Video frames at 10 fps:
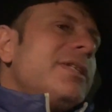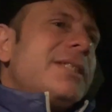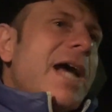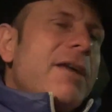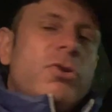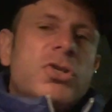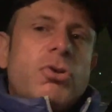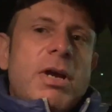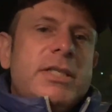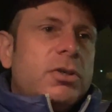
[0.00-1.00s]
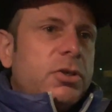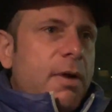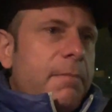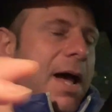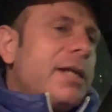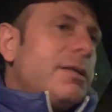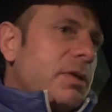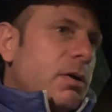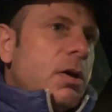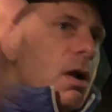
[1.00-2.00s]
to the side. Of course, crazy girl's right behind
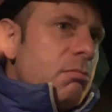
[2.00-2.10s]
him, you know.